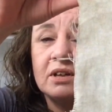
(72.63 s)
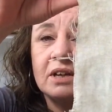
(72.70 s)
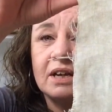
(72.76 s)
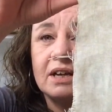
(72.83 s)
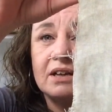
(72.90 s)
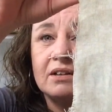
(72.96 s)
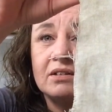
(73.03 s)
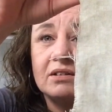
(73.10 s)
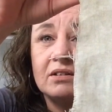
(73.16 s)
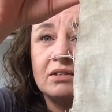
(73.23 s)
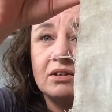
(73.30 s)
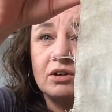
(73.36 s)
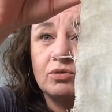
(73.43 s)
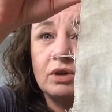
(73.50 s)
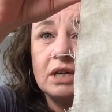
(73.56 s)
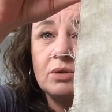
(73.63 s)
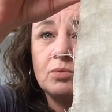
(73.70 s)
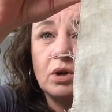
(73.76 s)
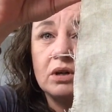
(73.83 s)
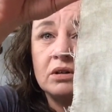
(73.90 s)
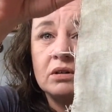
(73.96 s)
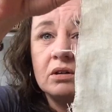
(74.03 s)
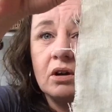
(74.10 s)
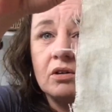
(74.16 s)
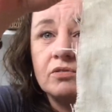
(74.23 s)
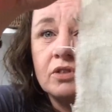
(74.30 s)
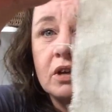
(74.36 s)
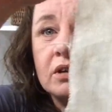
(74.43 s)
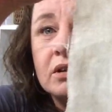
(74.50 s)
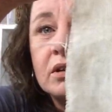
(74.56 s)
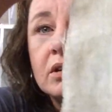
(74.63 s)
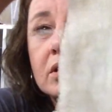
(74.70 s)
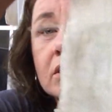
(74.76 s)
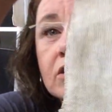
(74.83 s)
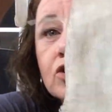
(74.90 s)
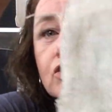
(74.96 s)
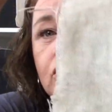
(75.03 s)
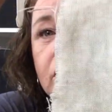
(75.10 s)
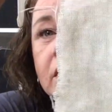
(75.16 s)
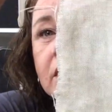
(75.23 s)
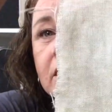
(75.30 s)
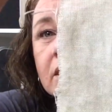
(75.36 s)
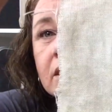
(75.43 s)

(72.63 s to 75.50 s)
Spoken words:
and the green one of the tree